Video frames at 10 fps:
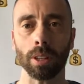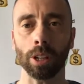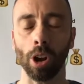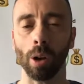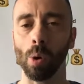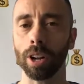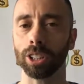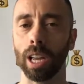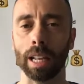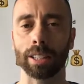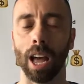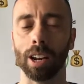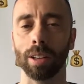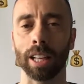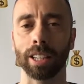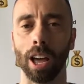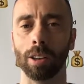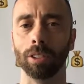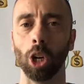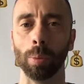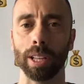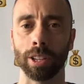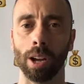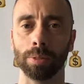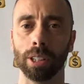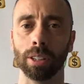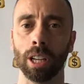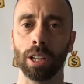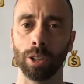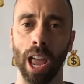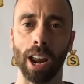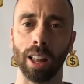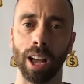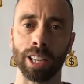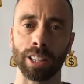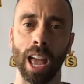I want to say it's kind of a little bit tough to analyze that.